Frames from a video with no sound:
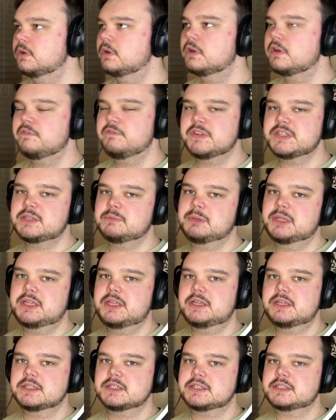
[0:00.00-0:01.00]
Visibly, you
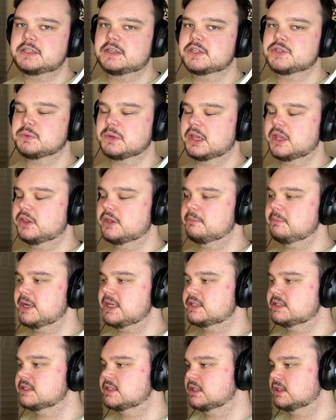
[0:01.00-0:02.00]
can see as well on the
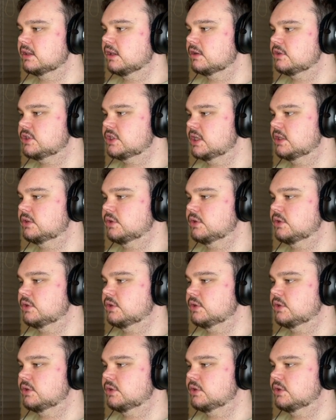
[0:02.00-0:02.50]
meters in Logic